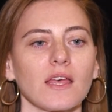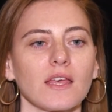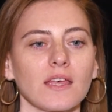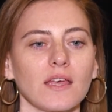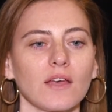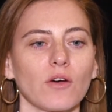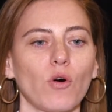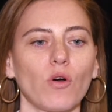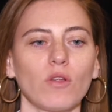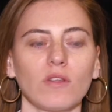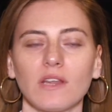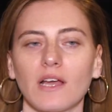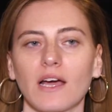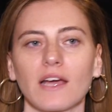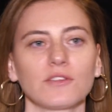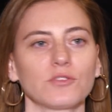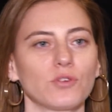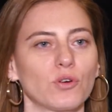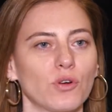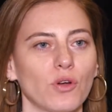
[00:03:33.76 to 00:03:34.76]
uh,
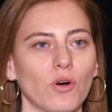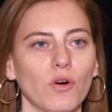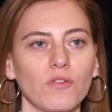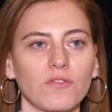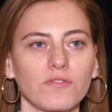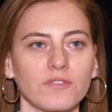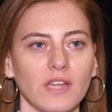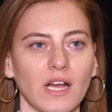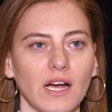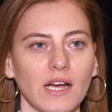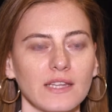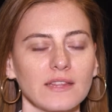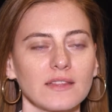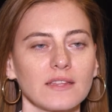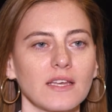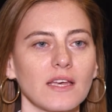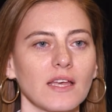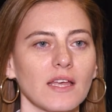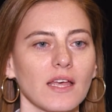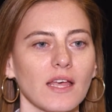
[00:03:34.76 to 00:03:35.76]
online or offline,
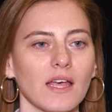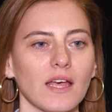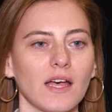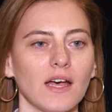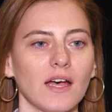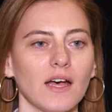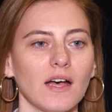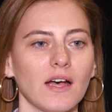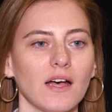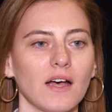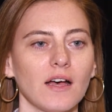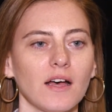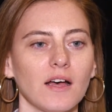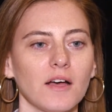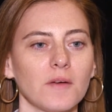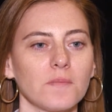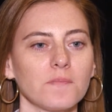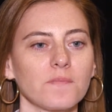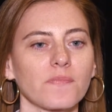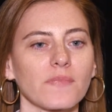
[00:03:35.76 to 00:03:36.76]

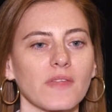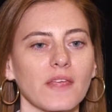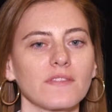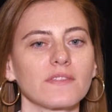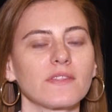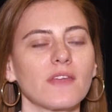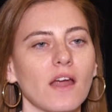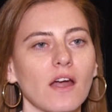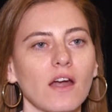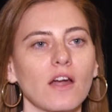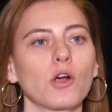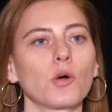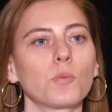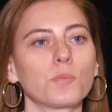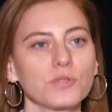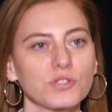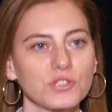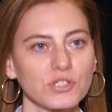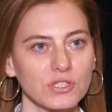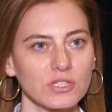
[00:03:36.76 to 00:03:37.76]
uh, there are
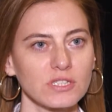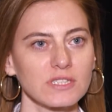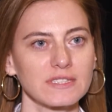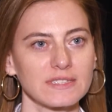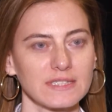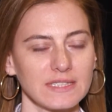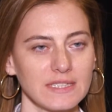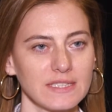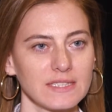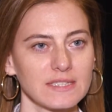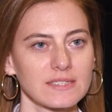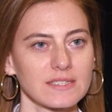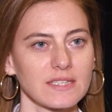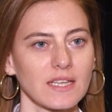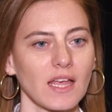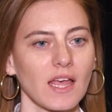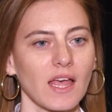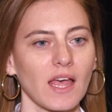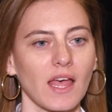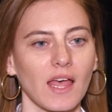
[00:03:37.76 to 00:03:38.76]
opportunities
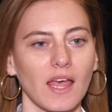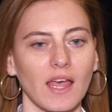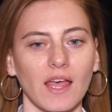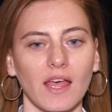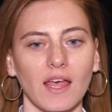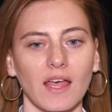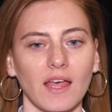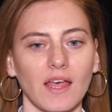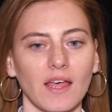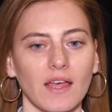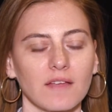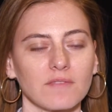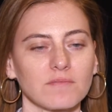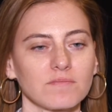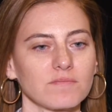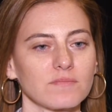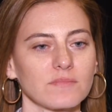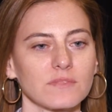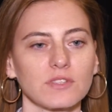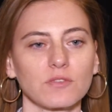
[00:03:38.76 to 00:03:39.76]
uh,
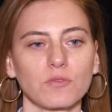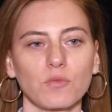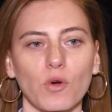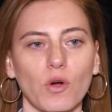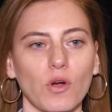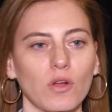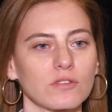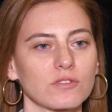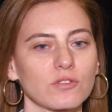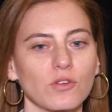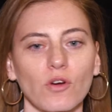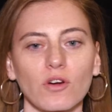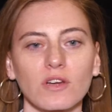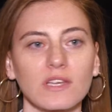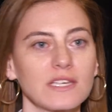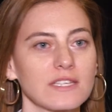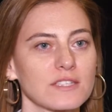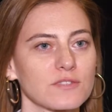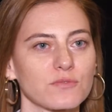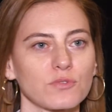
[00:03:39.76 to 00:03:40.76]
the world,
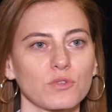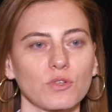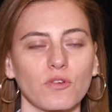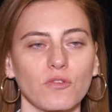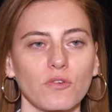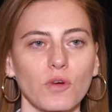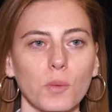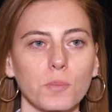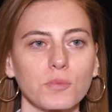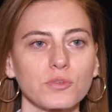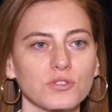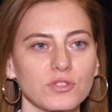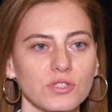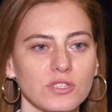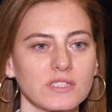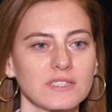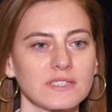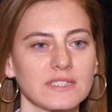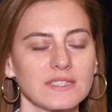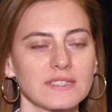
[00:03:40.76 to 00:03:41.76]
Turkey is full of
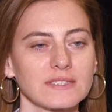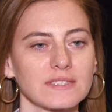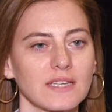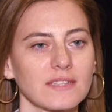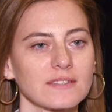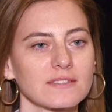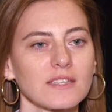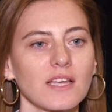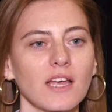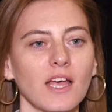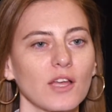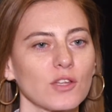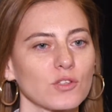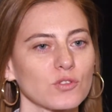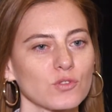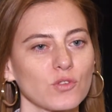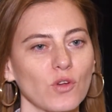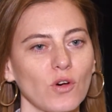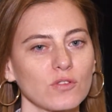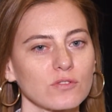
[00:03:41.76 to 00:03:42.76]
opportunities and
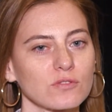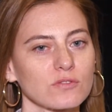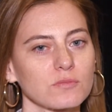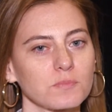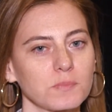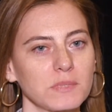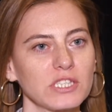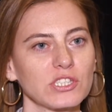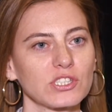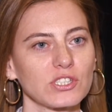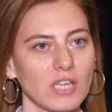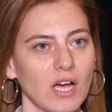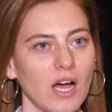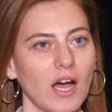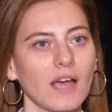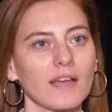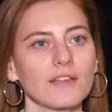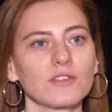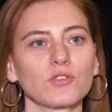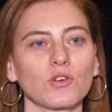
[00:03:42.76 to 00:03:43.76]
don't be
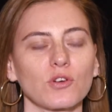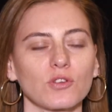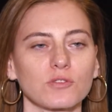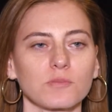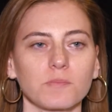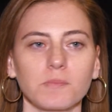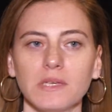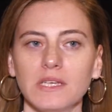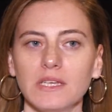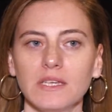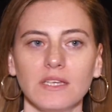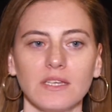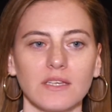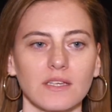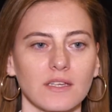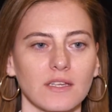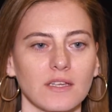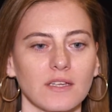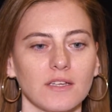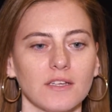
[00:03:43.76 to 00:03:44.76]
shy, don't be,
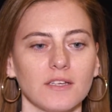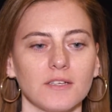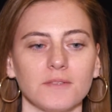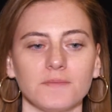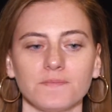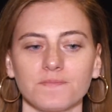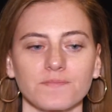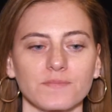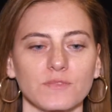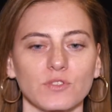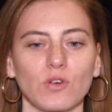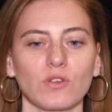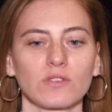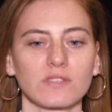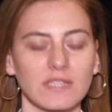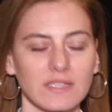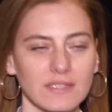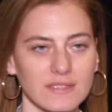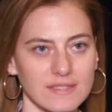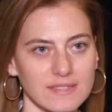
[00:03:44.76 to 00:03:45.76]
uh, don't
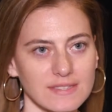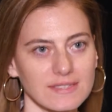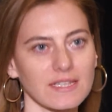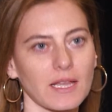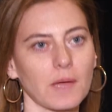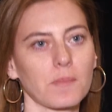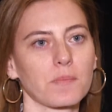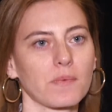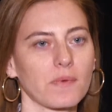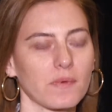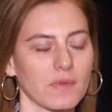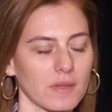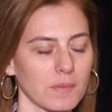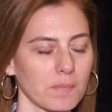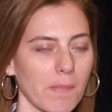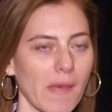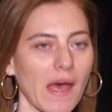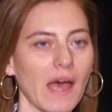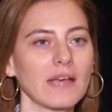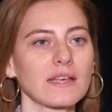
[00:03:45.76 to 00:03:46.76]
step
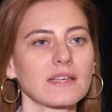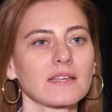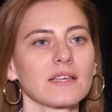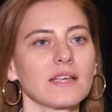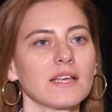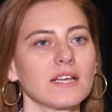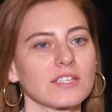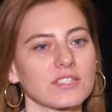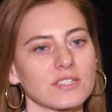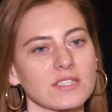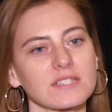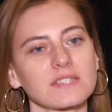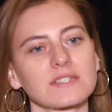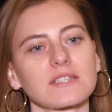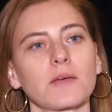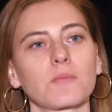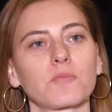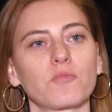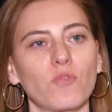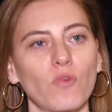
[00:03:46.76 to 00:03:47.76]
back, just
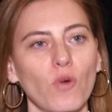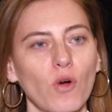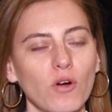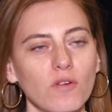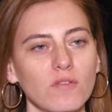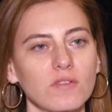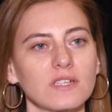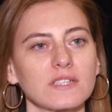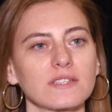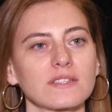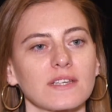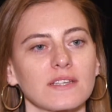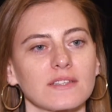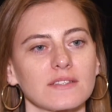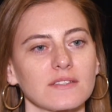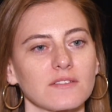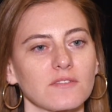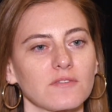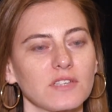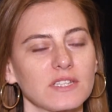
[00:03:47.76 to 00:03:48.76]
step forward and
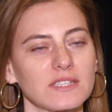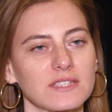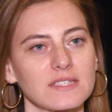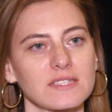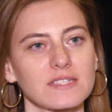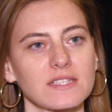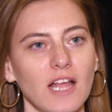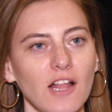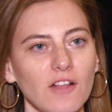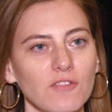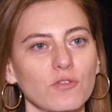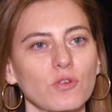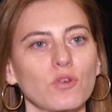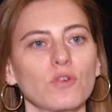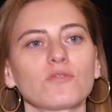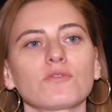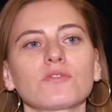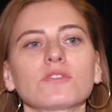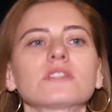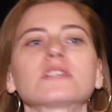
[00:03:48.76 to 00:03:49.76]
with the
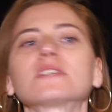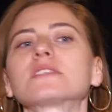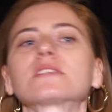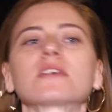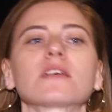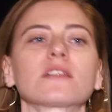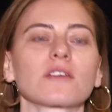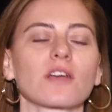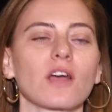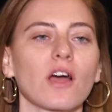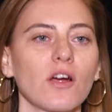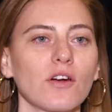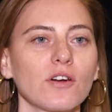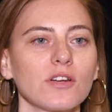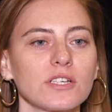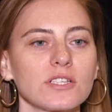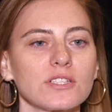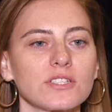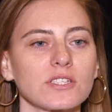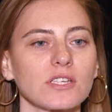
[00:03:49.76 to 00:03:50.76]
self-confidence and
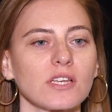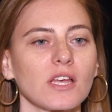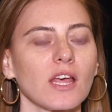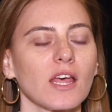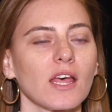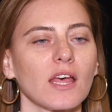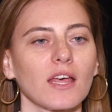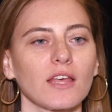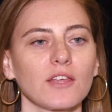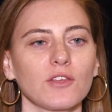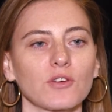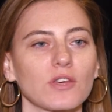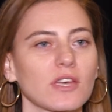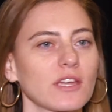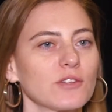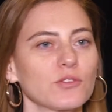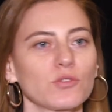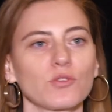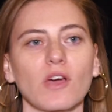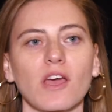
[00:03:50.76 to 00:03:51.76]
courage, you
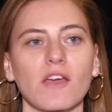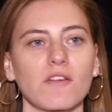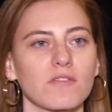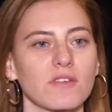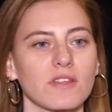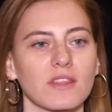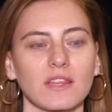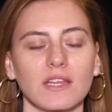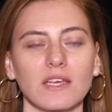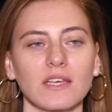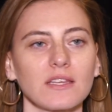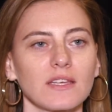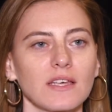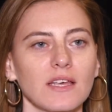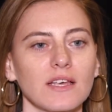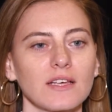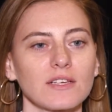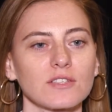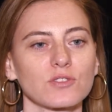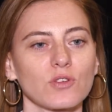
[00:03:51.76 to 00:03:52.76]
can do everything.
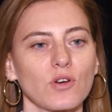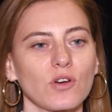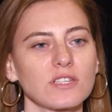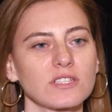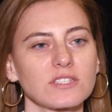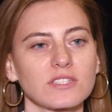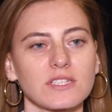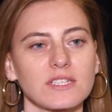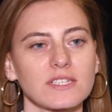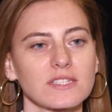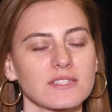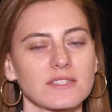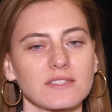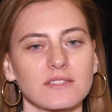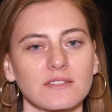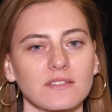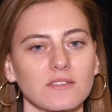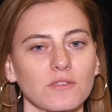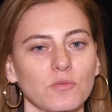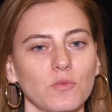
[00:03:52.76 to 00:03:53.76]
So it's
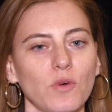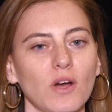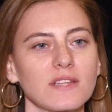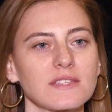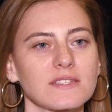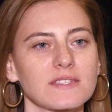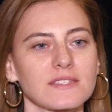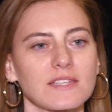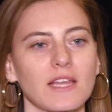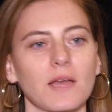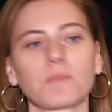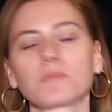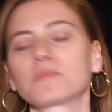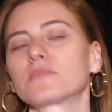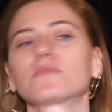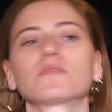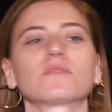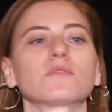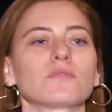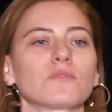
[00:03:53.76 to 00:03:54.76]
just one step
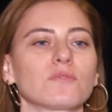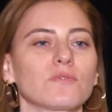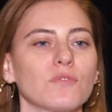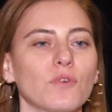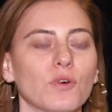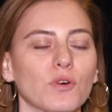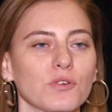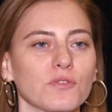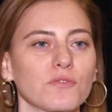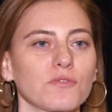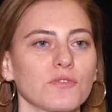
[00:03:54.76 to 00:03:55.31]
for the